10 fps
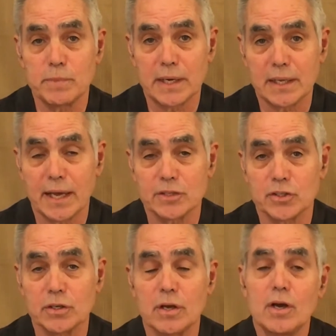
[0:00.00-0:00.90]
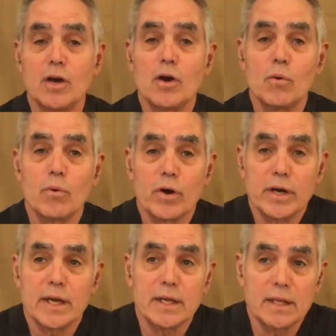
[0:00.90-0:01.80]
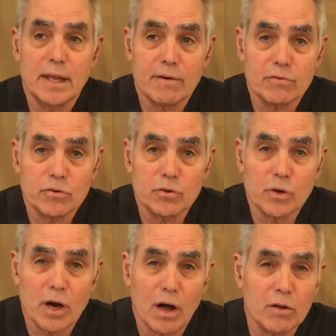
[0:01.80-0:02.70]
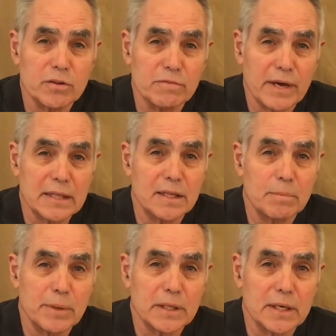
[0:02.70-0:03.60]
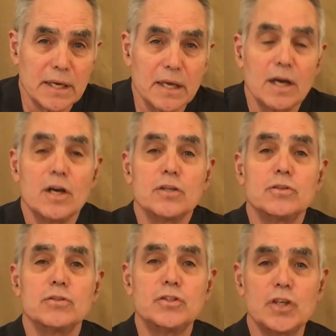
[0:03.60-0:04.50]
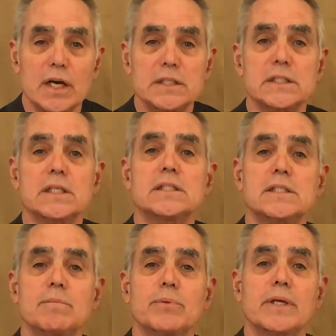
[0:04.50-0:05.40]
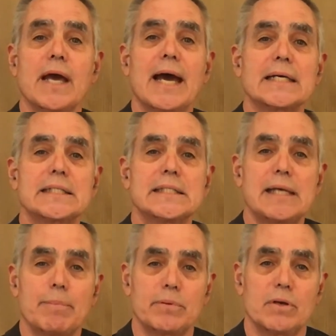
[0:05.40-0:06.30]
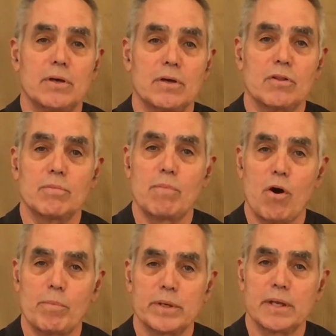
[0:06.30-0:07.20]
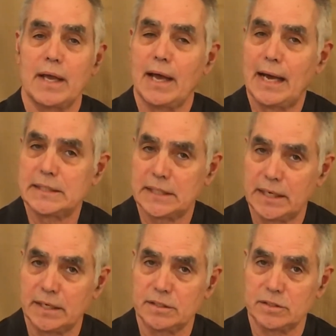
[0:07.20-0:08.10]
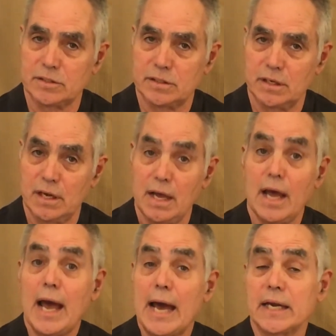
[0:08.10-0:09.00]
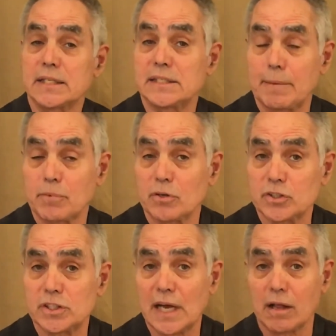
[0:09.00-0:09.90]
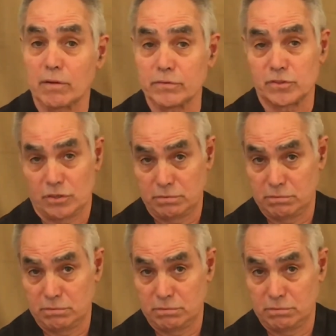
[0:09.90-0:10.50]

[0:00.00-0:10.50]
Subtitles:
meditation, we're going to endeavor to cultivate the ability to just simply accept the moment as it is and accept ourselves